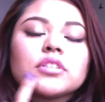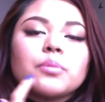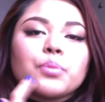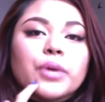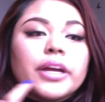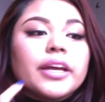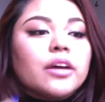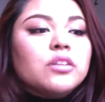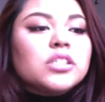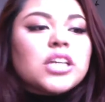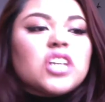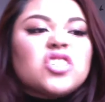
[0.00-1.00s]

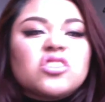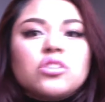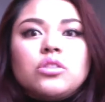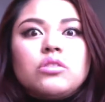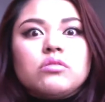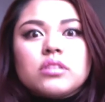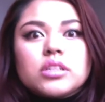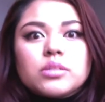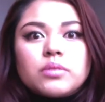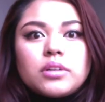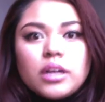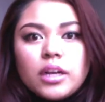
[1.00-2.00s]
breakouts, I just use this
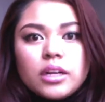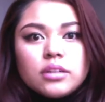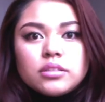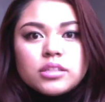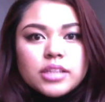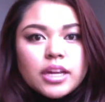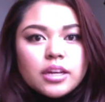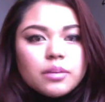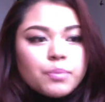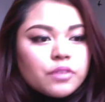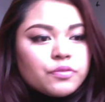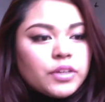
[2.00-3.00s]
one and it's like
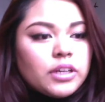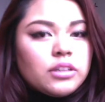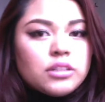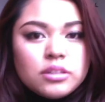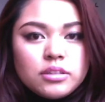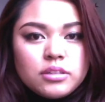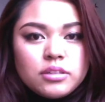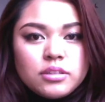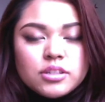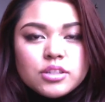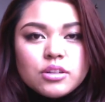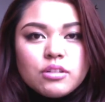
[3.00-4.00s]
perfect.
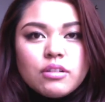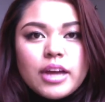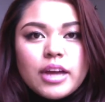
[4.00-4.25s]
So I